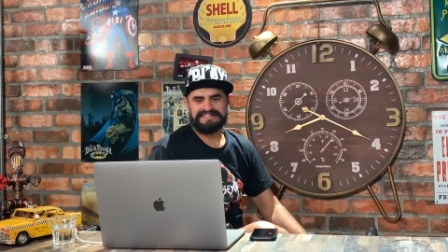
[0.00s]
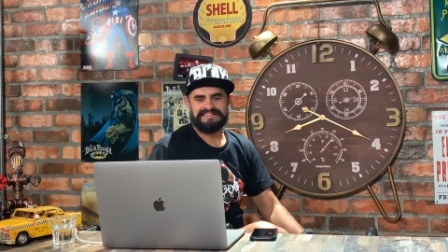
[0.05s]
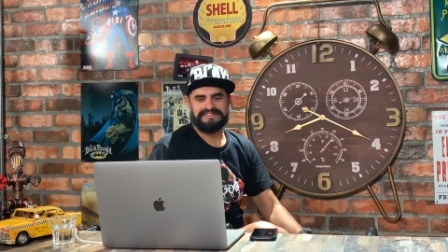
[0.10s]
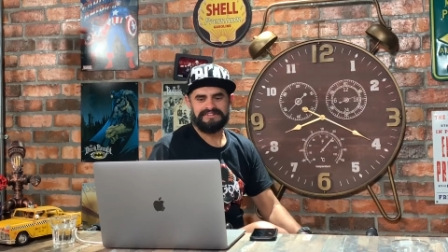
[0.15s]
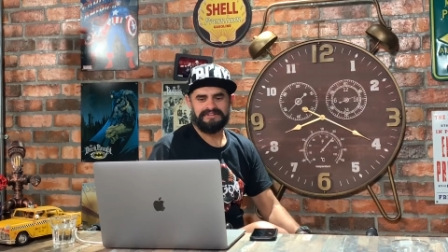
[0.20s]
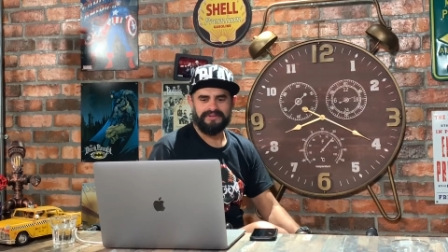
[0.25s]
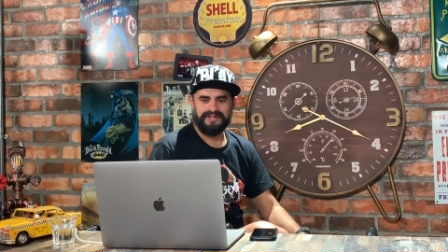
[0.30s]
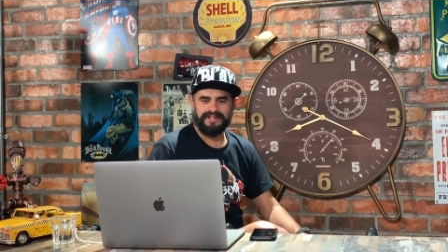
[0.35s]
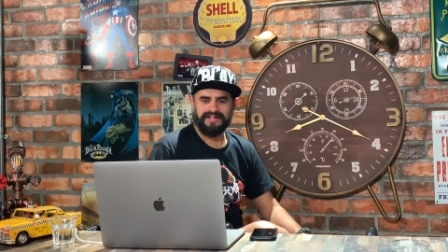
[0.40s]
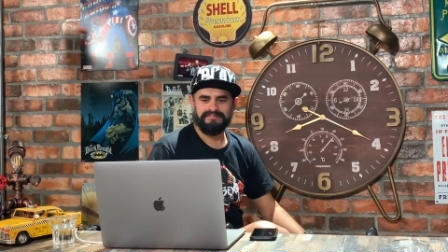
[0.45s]

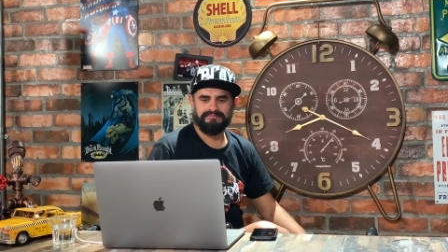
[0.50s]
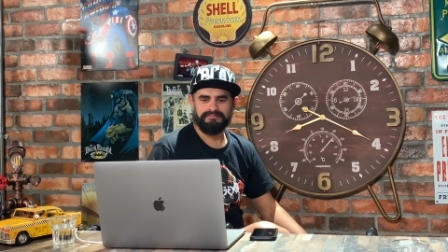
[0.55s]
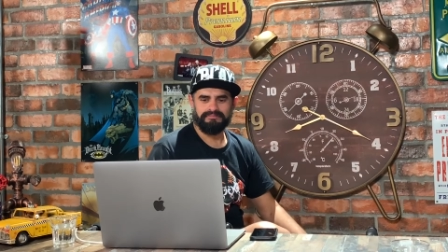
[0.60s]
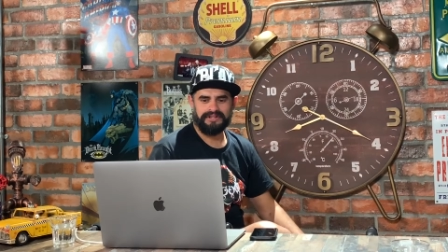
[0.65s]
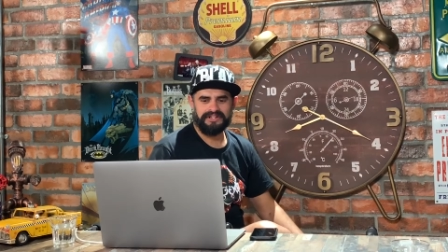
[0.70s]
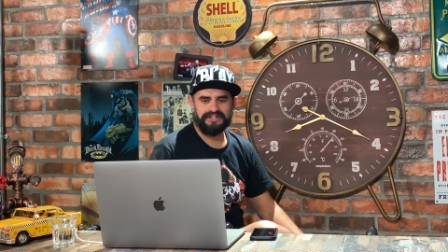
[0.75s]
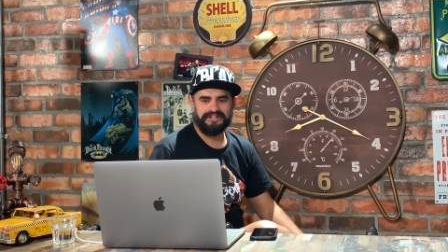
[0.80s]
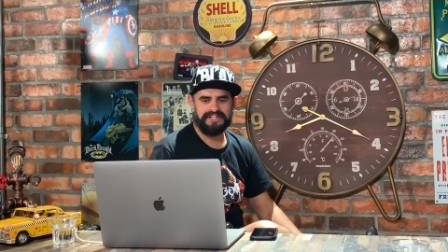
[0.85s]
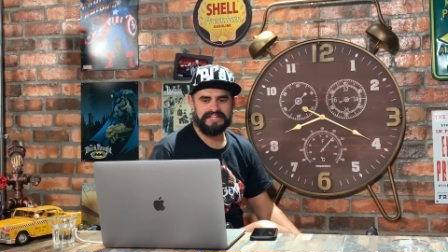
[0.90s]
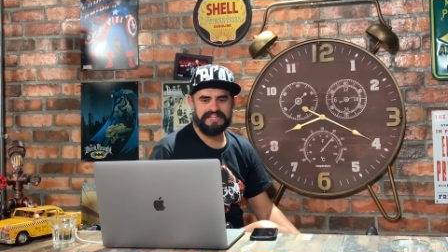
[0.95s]
Yeah. Well,
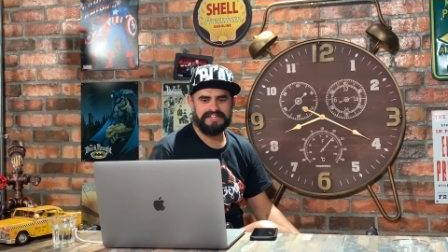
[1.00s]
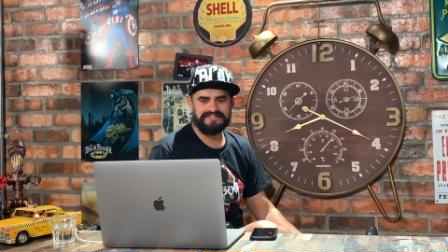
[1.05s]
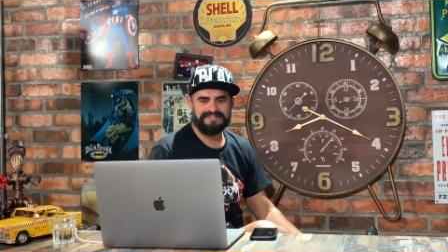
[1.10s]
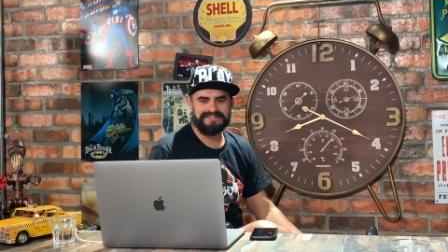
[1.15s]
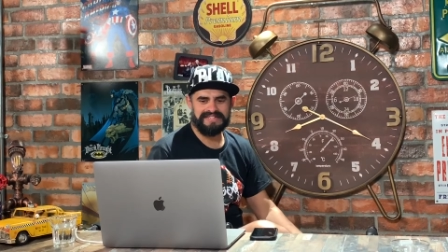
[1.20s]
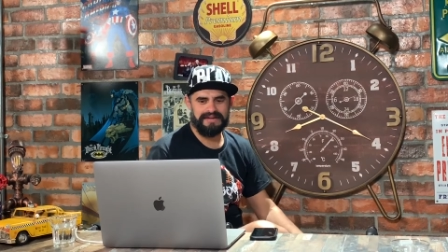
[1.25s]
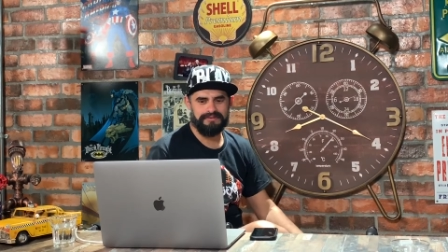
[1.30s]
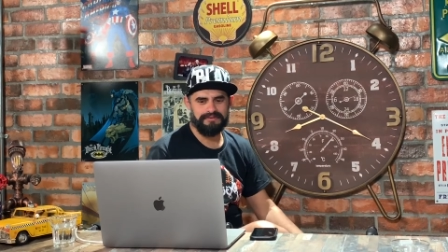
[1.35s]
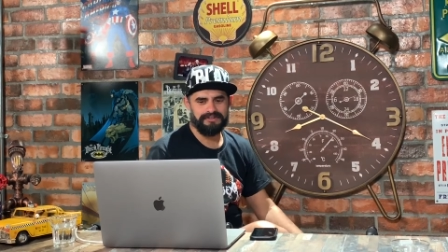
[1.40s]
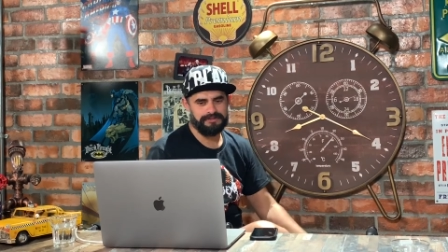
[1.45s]
but you're here
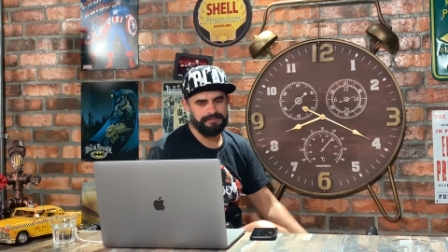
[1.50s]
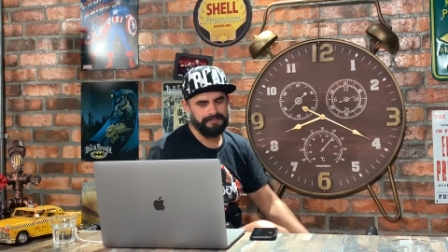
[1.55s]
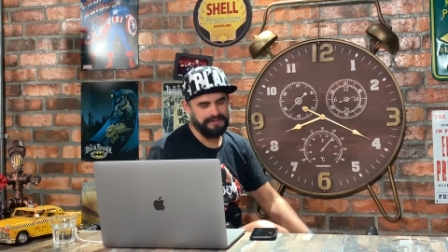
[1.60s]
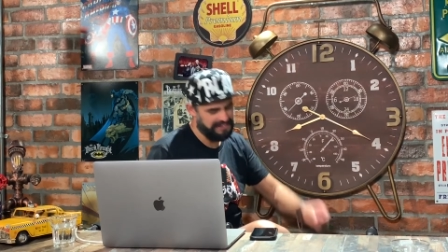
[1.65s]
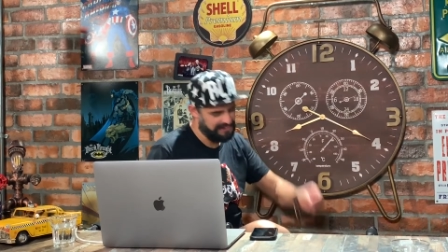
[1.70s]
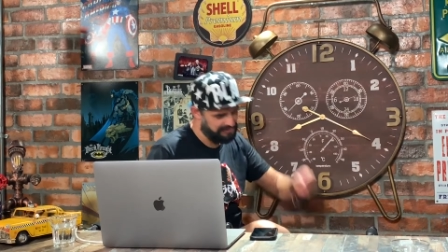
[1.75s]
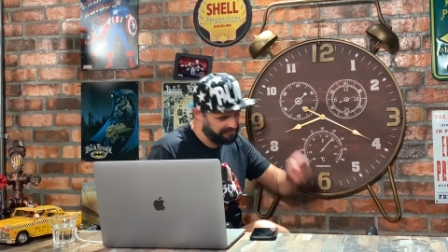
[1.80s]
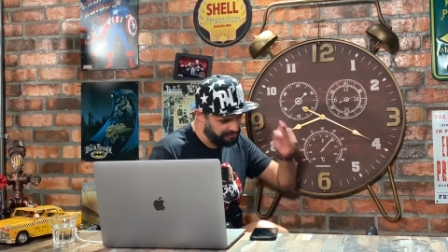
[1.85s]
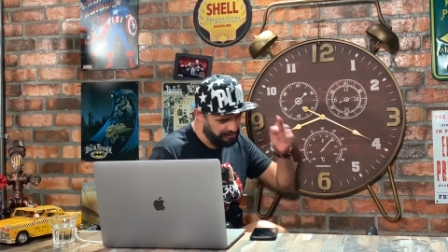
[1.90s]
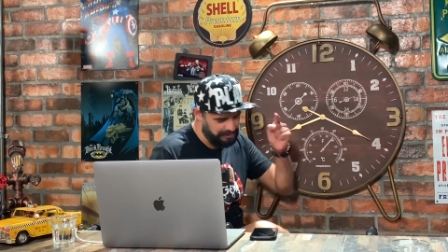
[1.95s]
today, which yeah.
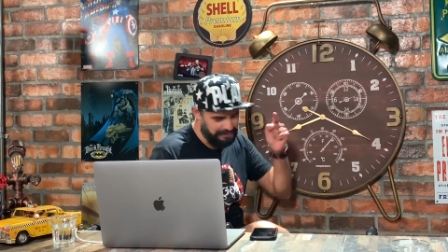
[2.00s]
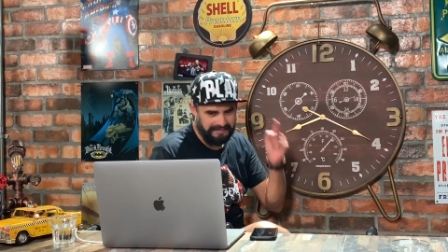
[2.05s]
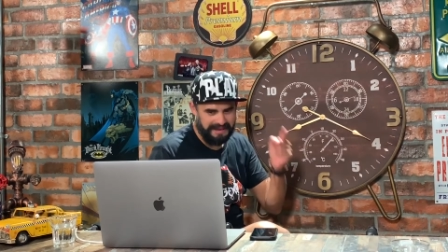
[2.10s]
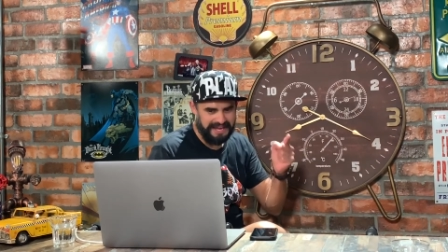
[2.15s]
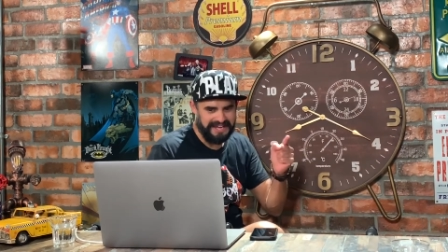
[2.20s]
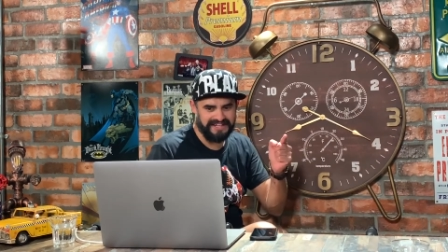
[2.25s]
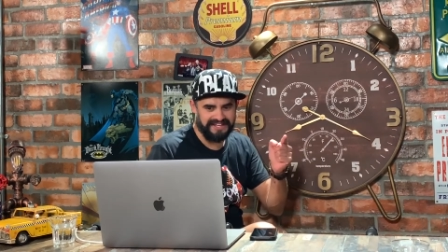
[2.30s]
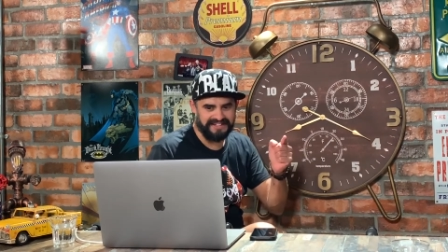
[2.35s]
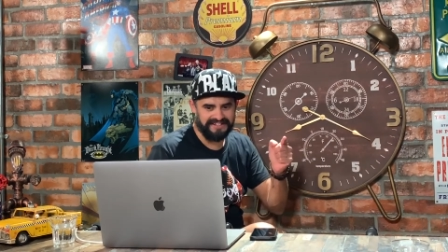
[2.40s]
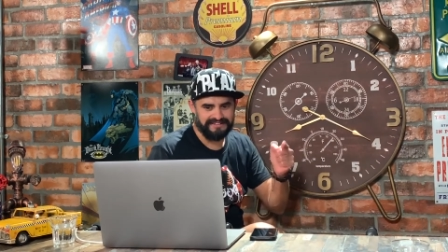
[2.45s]
means you
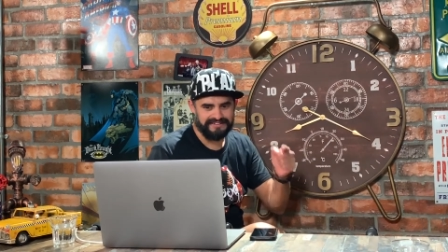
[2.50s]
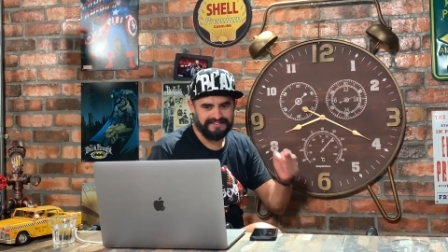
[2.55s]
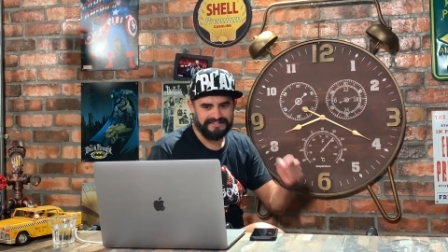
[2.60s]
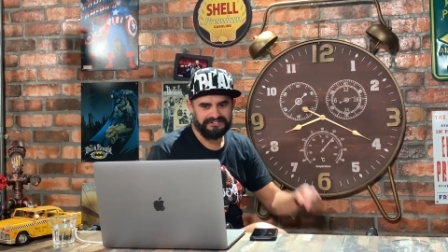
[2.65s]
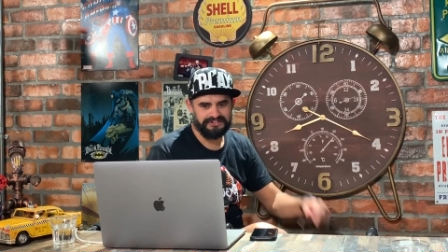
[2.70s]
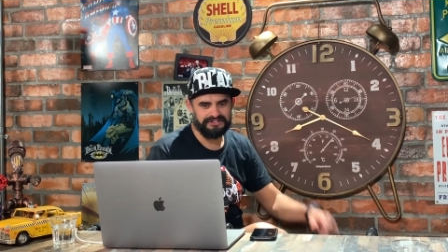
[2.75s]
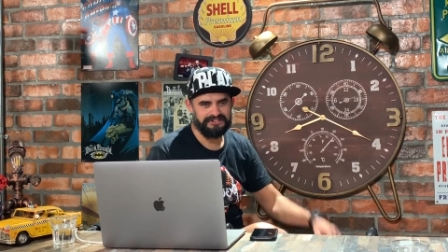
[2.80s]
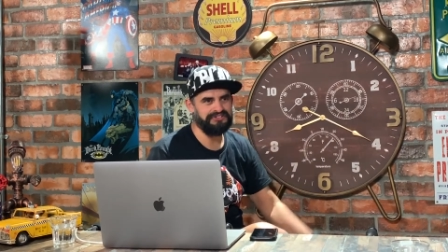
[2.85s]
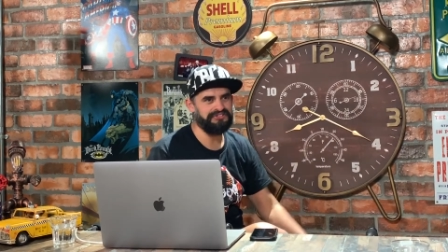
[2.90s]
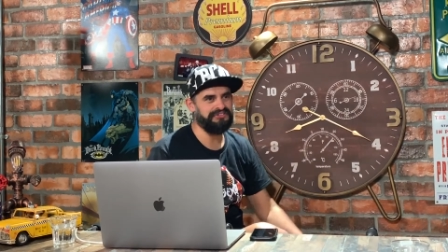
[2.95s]
made it.
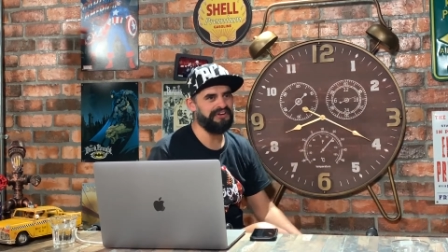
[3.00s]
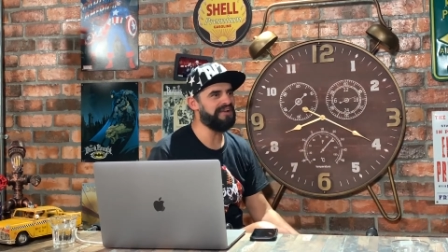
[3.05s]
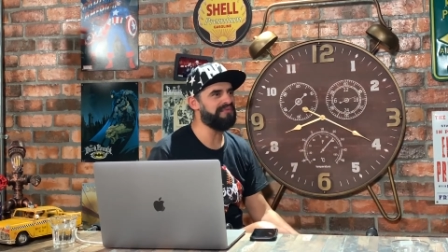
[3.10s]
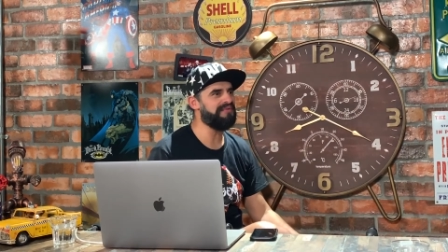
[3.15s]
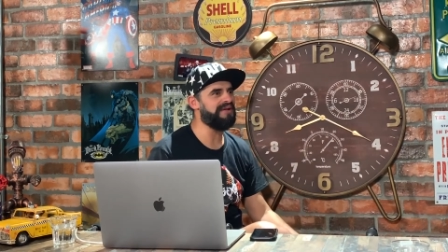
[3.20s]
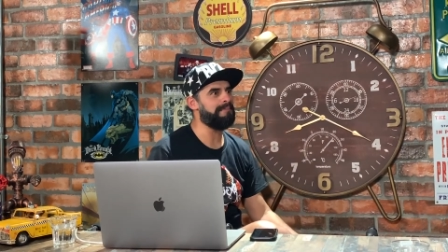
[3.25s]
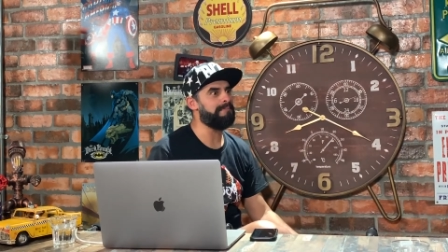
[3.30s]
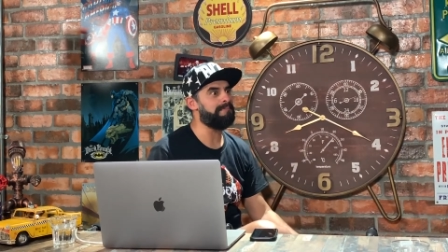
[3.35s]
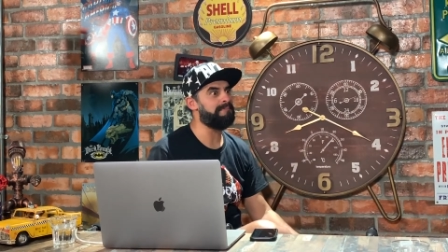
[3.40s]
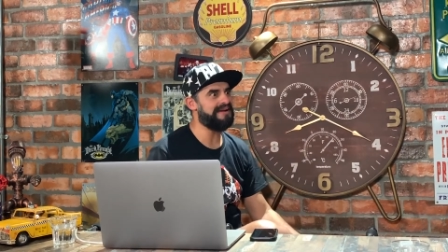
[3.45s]
So straight
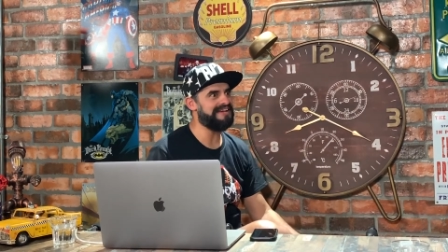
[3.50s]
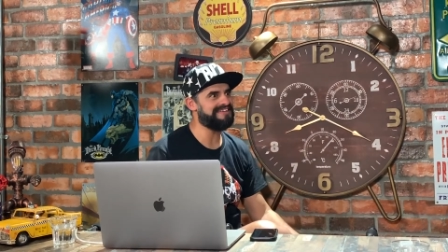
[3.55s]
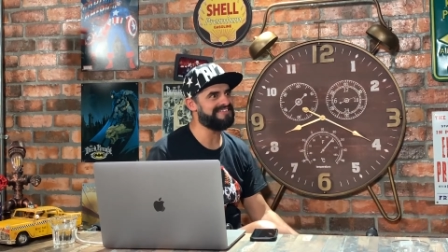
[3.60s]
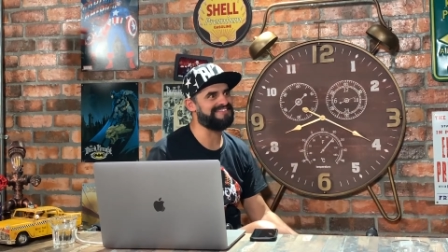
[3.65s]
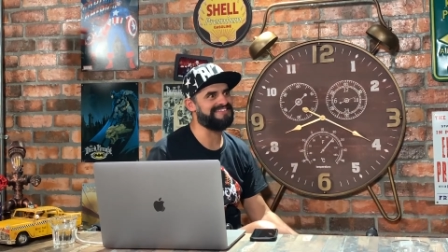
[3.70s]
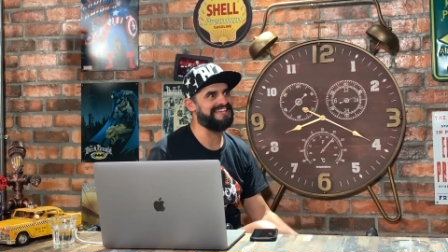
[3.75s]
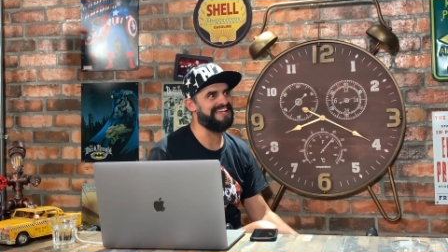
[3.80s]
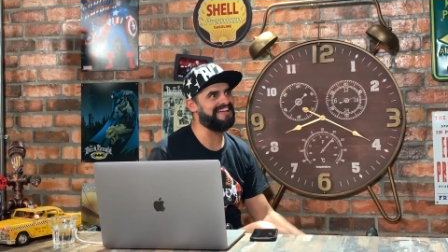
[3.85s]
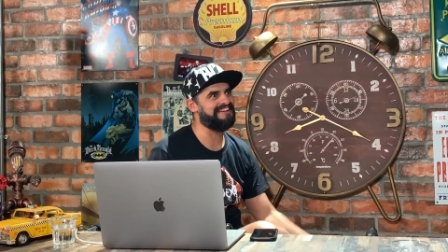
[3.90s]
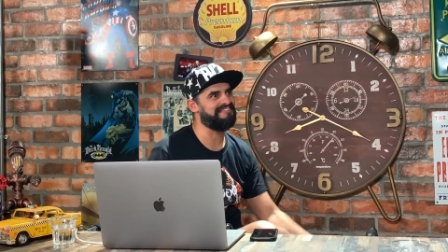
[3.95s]
away,
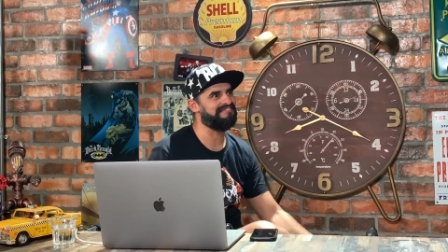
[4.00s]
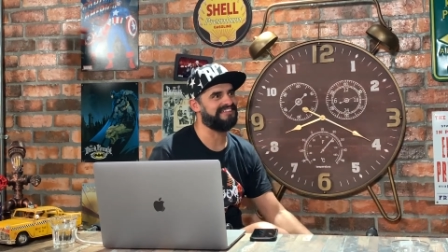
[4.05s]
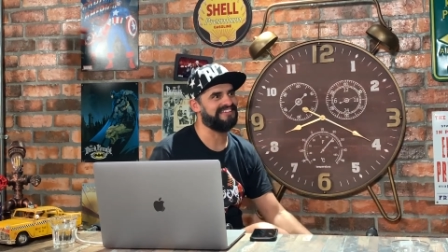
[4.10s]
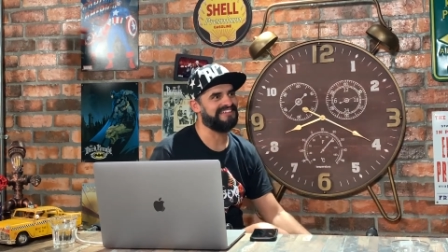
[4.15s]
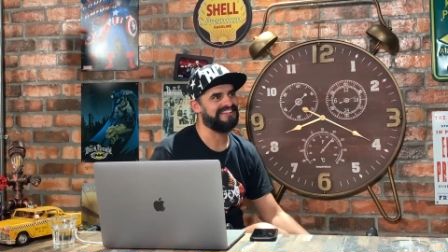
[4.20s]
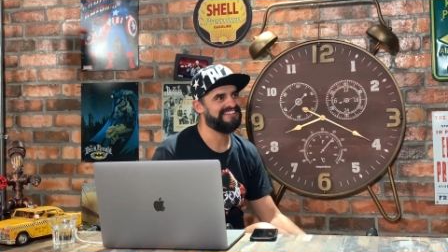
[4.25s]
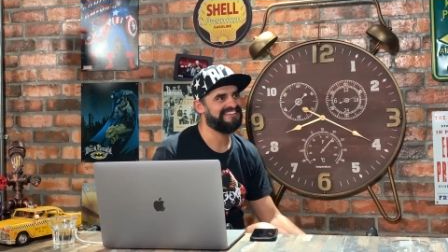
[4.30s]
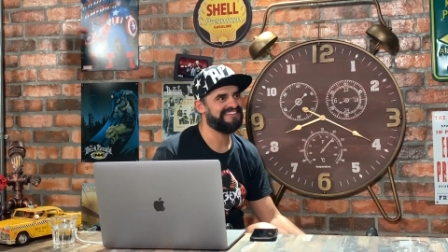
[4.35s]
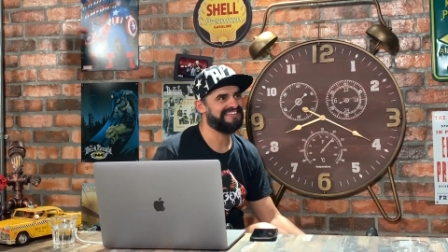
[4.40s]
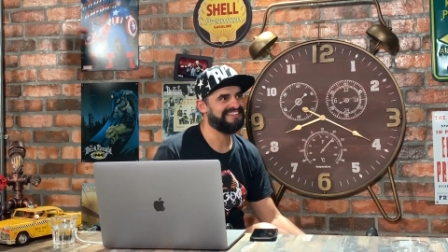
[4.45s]
best day ever.